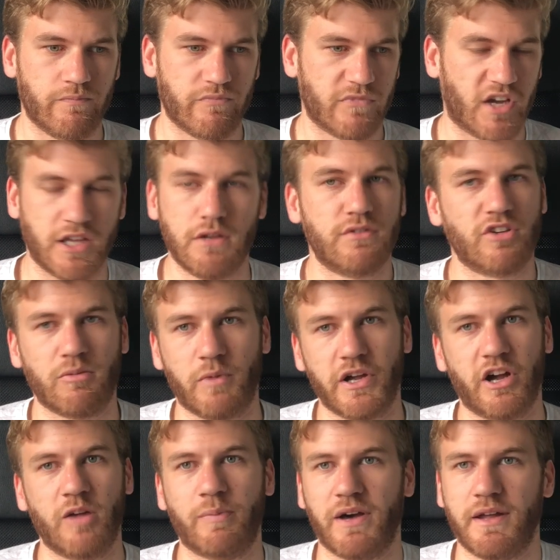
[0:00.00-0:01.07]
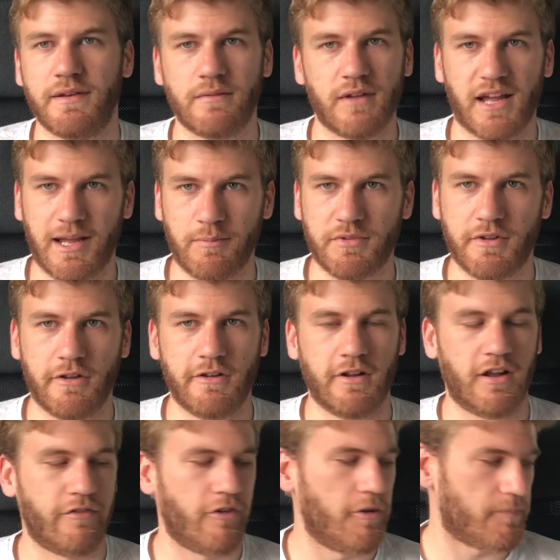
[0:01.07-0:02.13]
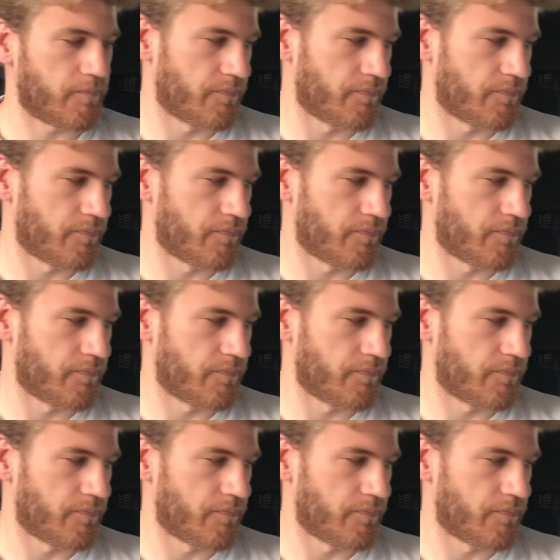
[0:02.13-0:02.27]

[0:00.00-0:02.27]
I use it on my iPad, absolutely love it.